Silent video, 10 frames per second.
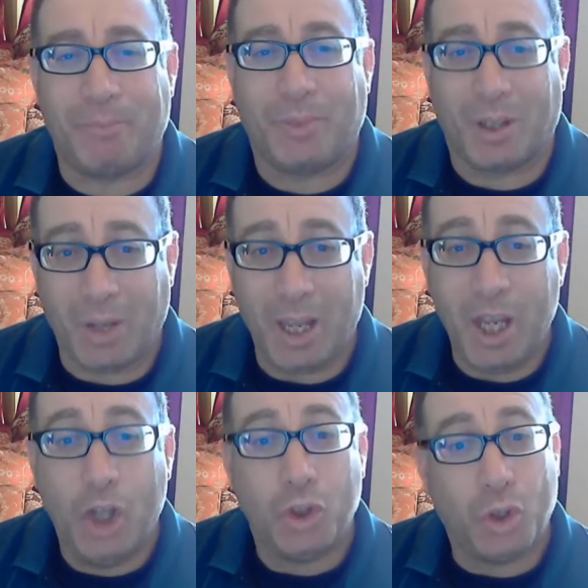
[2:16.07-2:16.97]
Okay,
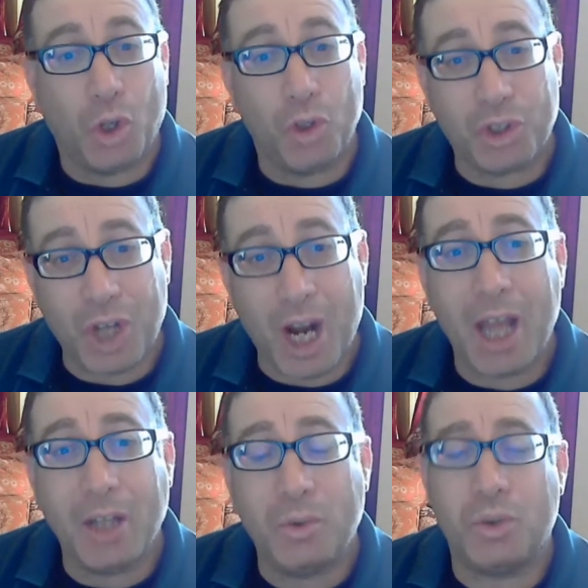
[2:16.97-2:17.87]
so
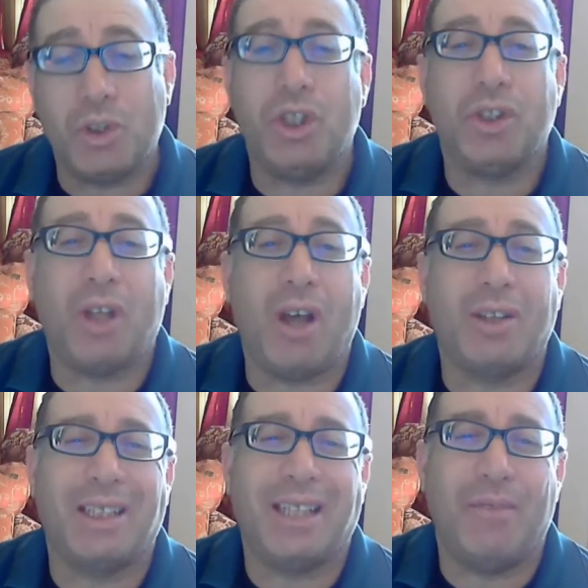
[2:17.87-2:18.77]
try to see stocks
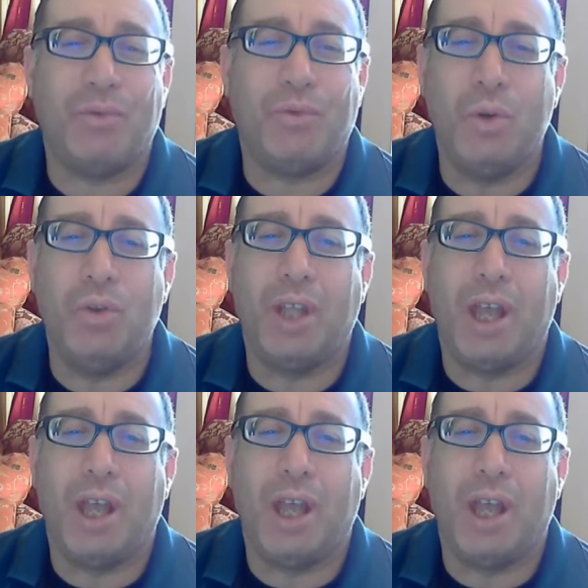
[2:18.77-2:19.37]
that have good